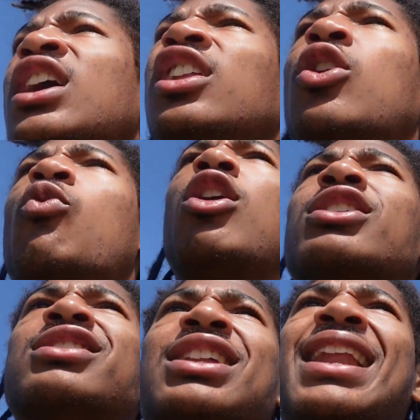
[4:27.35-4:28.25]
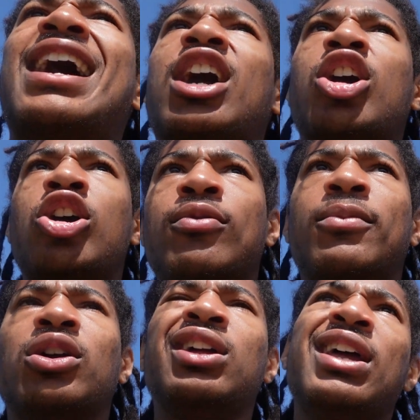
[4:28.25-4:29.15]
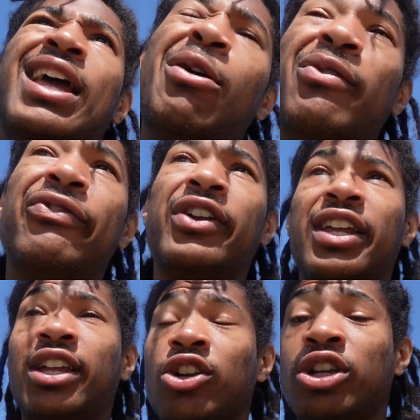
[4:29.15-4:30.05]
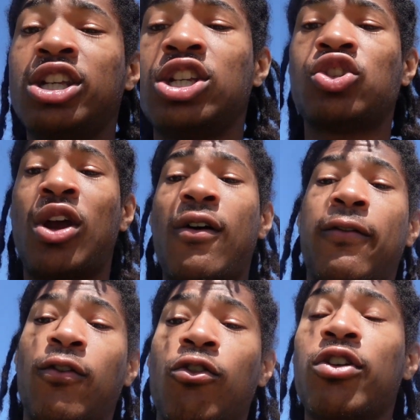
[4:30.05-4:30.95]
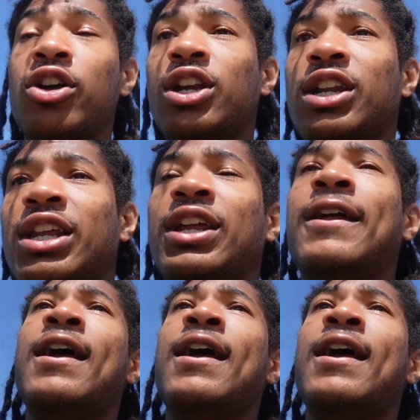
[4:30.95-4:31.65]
The water's a lot calmer, and we finna get on these trout for real today.